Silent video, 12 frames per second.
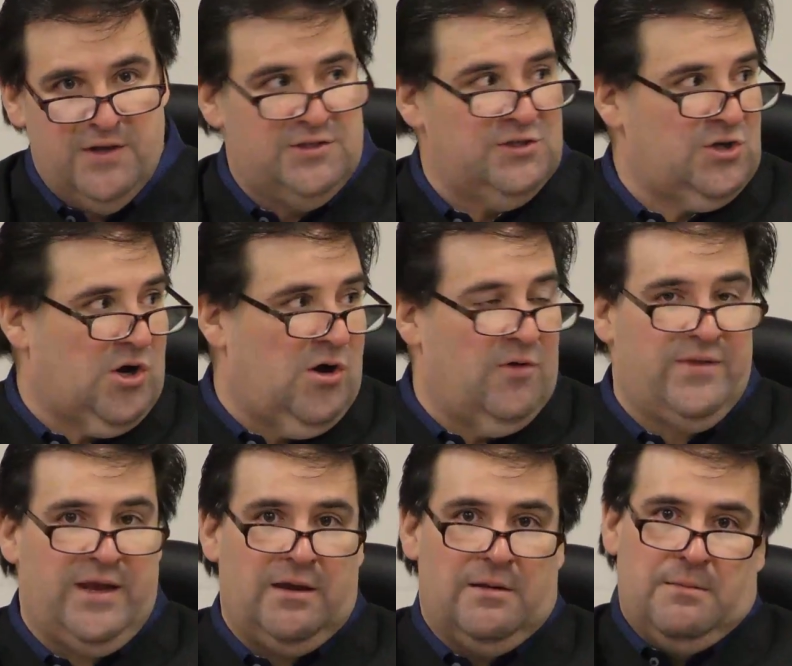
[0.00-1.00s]
This is
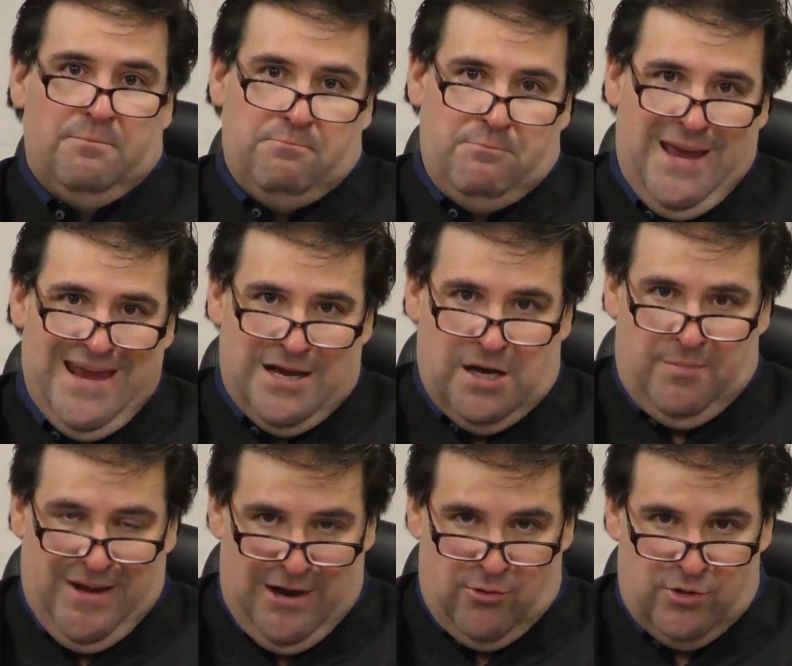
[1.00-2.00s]
called the
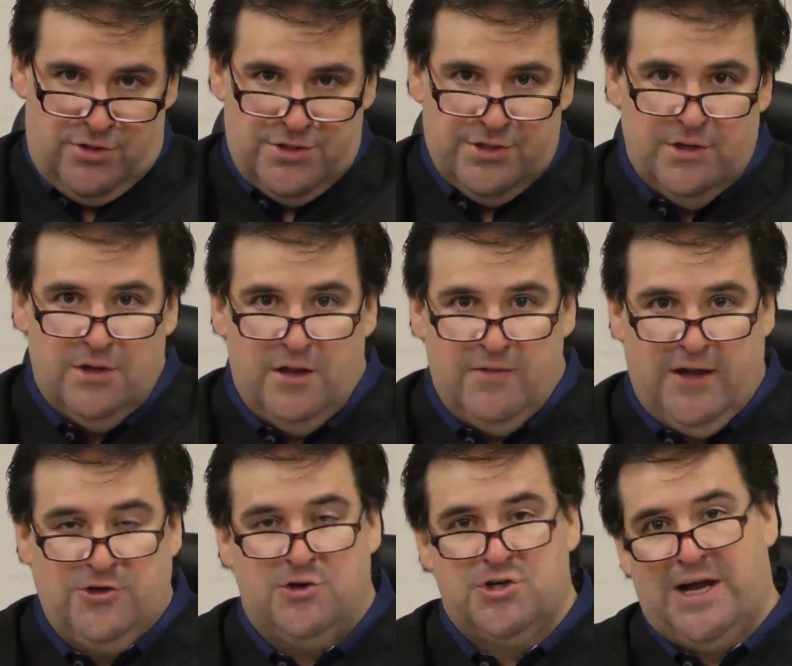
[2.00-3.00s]
makeup hours
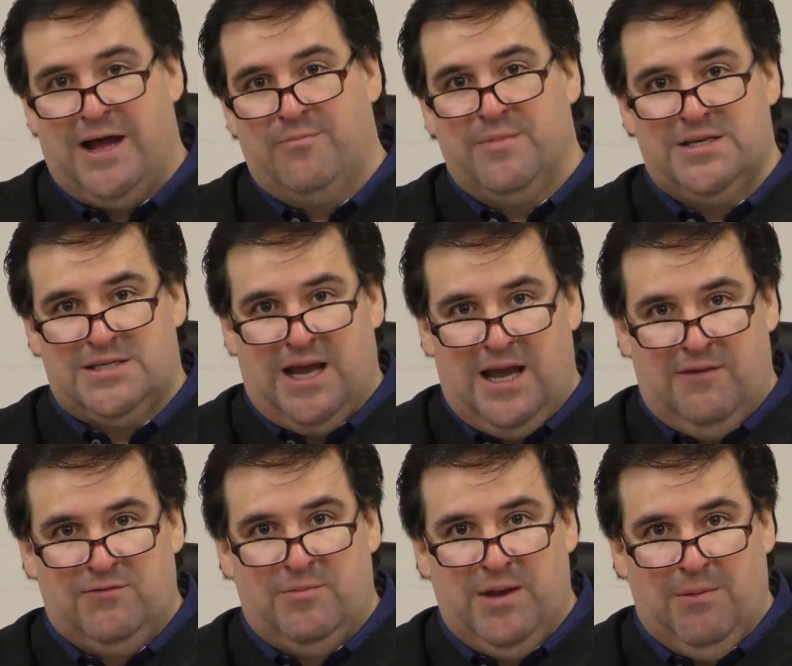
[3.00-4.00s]
that your child must
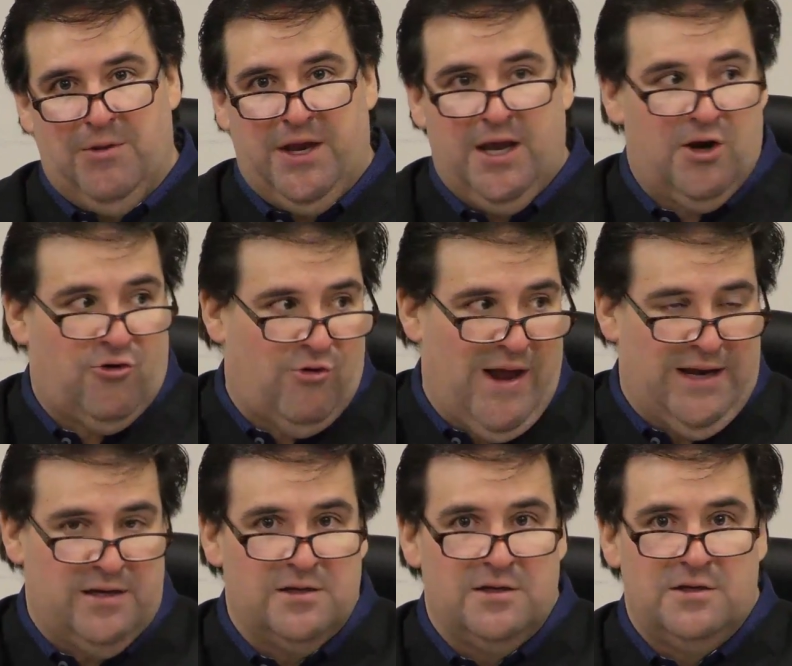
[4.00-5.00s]
have to be able to get
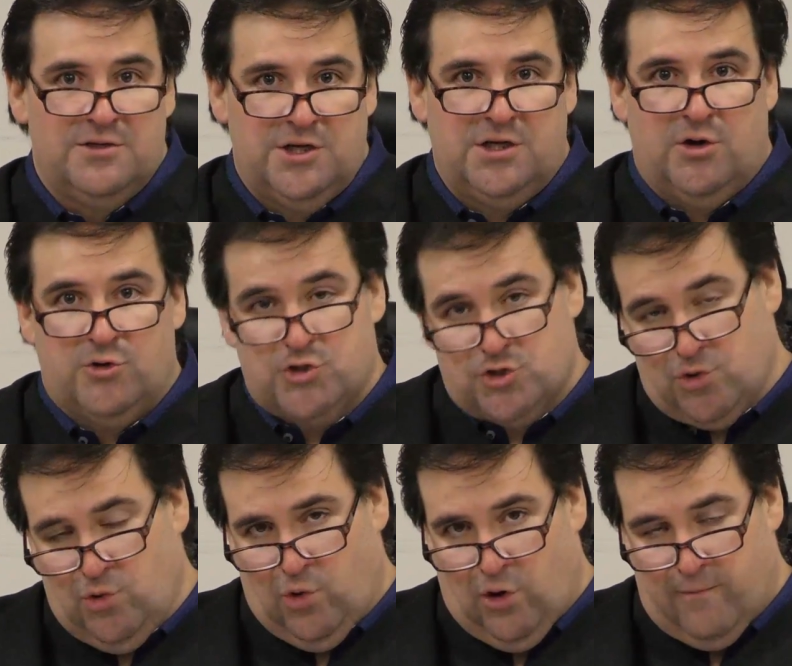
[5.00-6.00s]
credit to go to
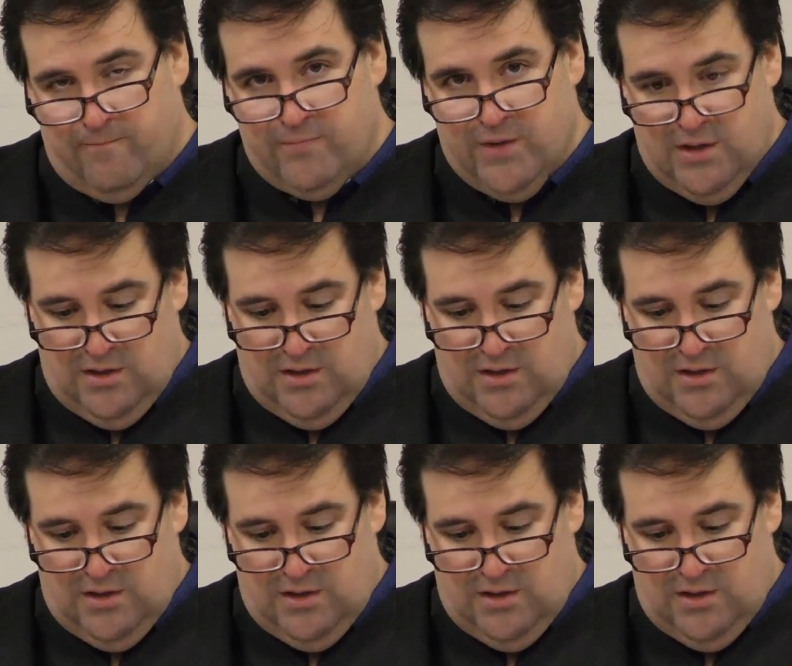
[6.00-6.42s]
school.